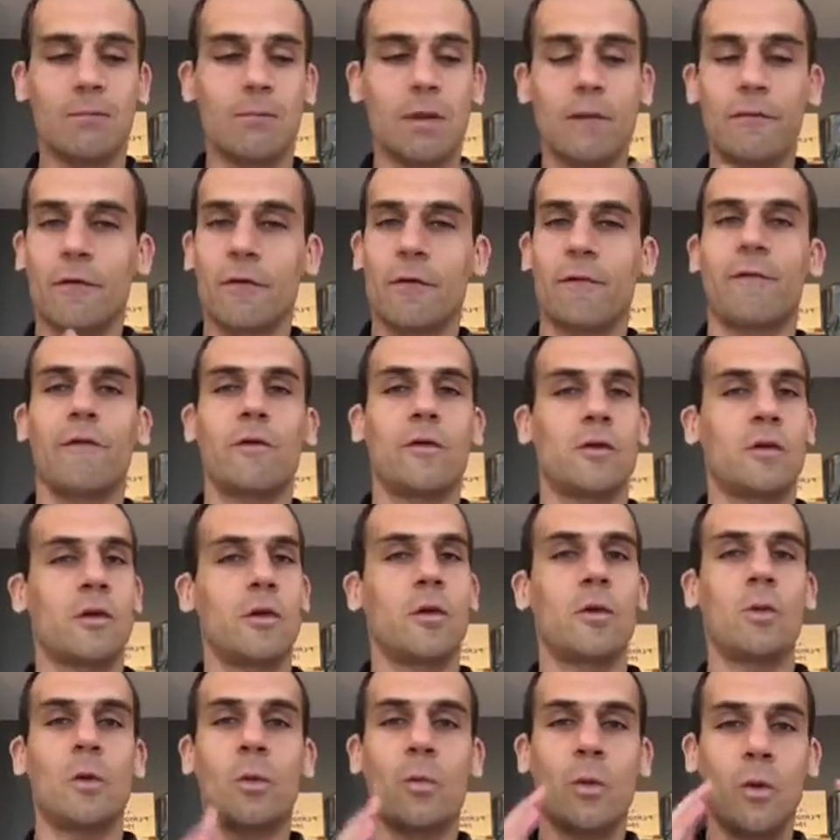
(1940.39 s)
But for the first
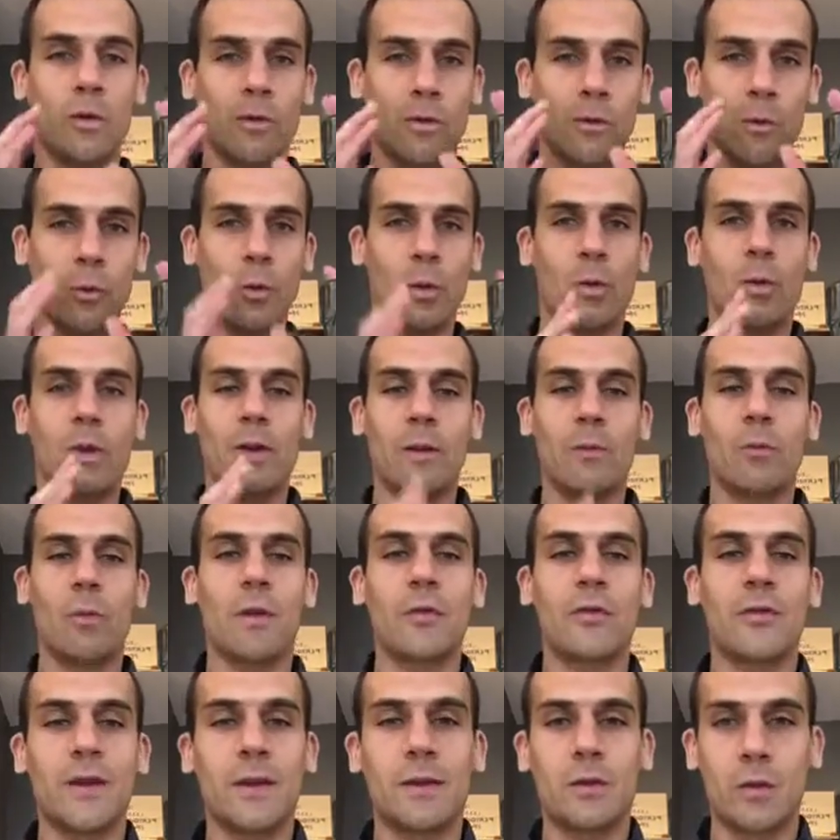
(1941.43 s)
year, we really
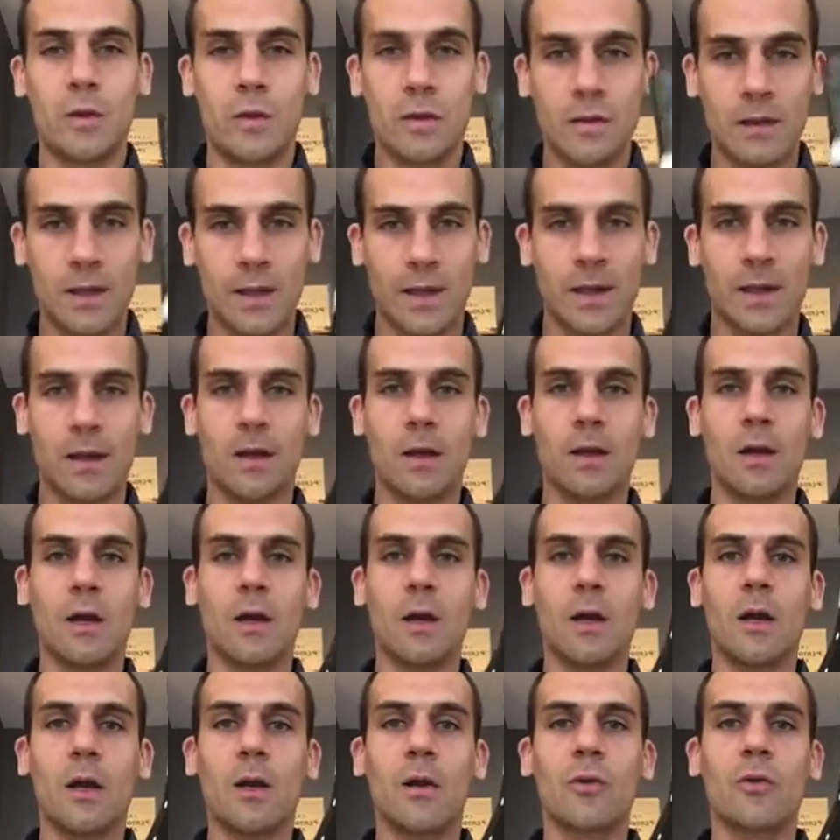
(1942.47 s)
wanted to stick
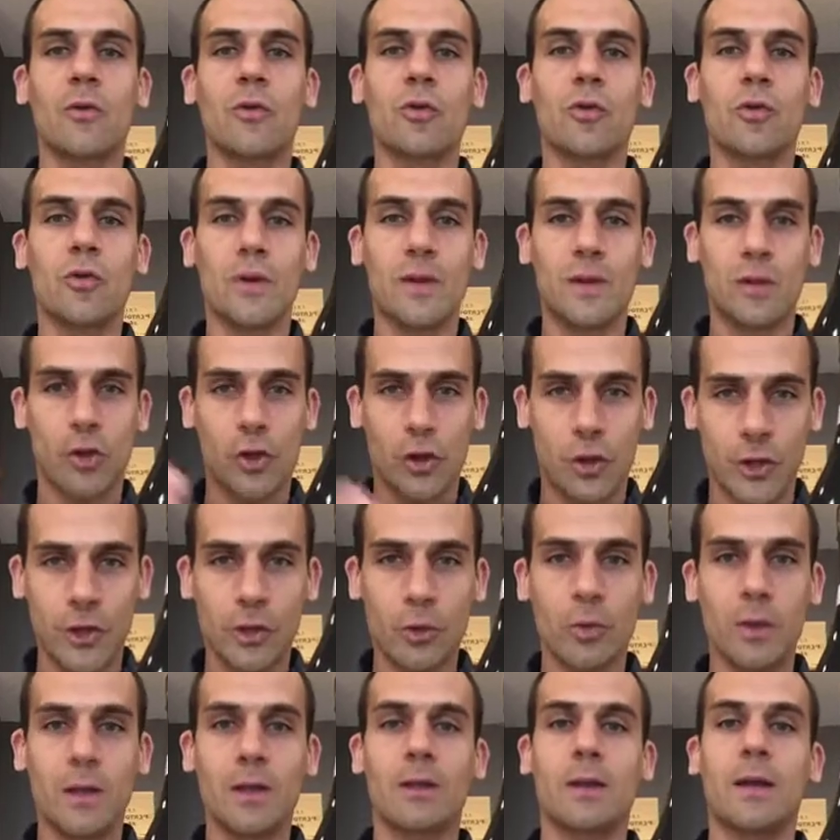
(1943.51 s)
to its
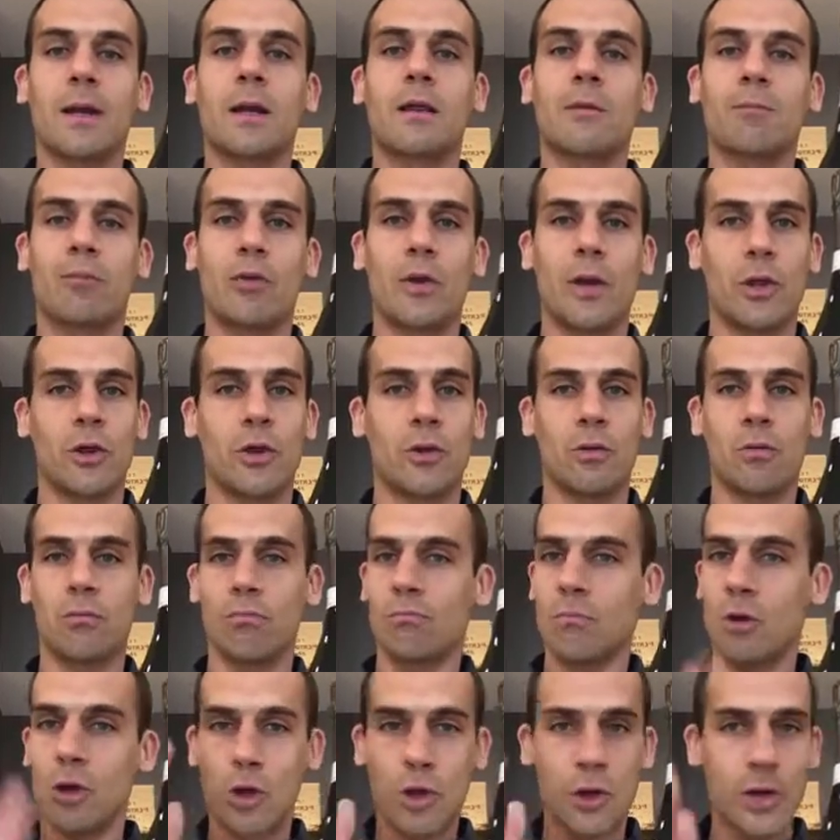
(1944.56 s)
genuine expression,
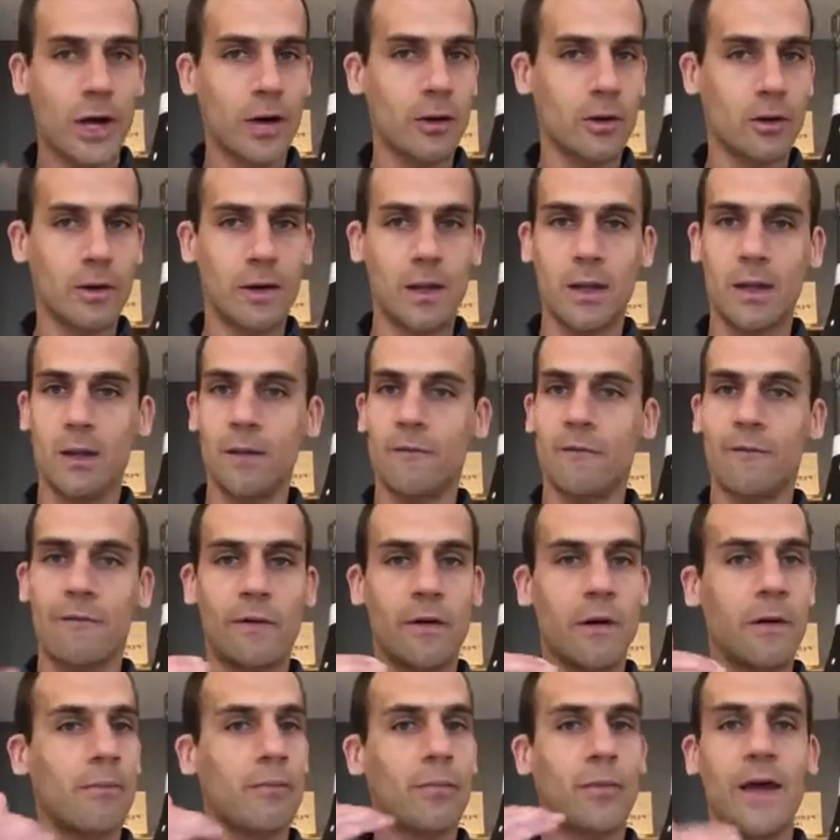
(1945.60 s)
Chardonnay
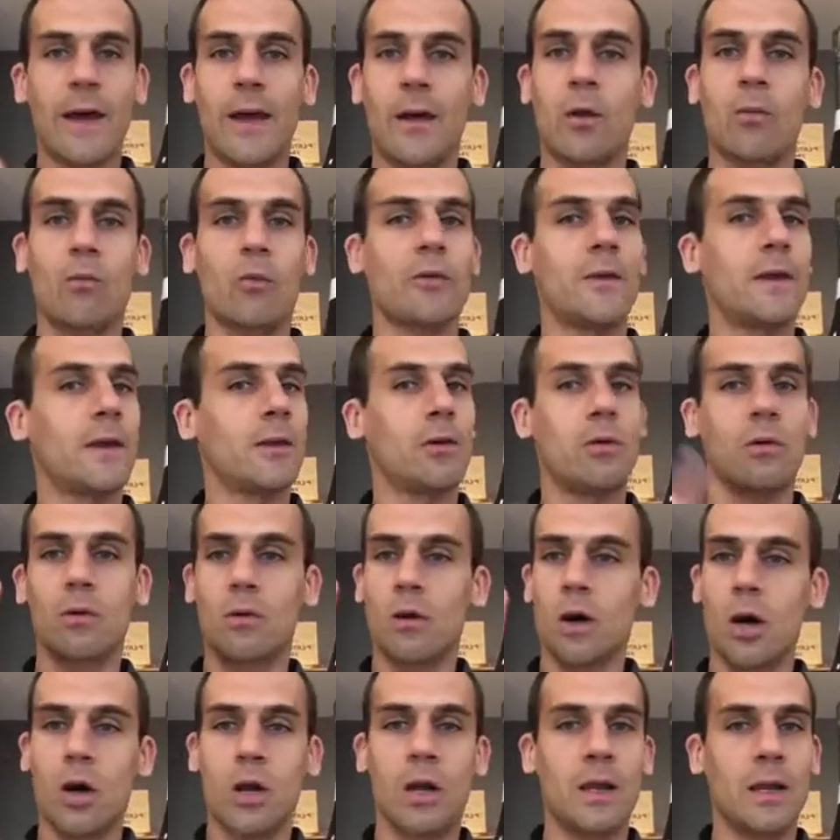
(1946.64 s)
from derrière le
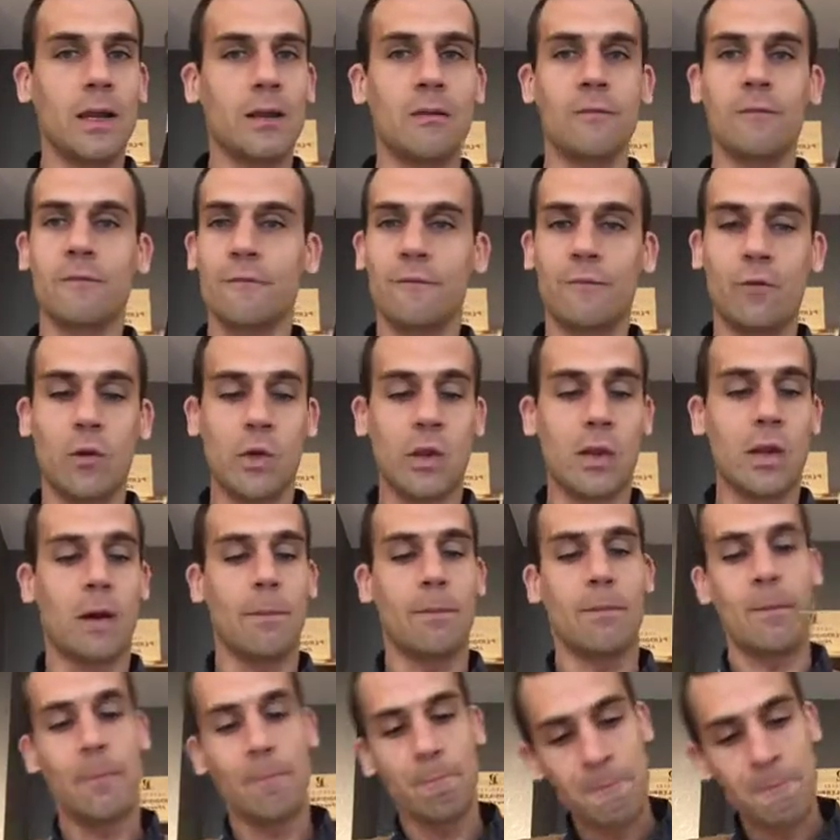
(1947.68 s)
Montaigu only, full stop.